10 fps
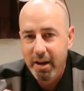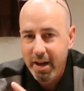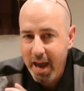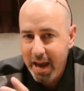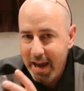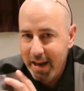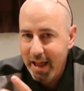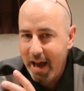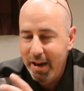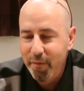and you can't get a
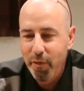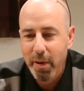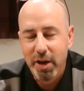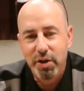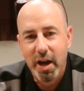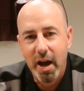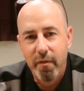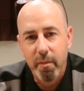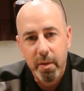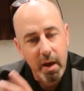lot of information out
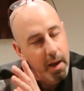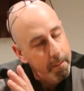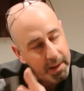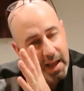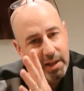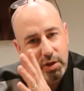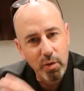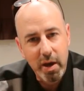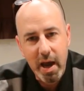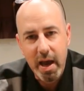of them, but that's
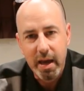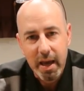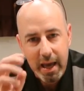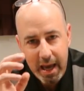okay.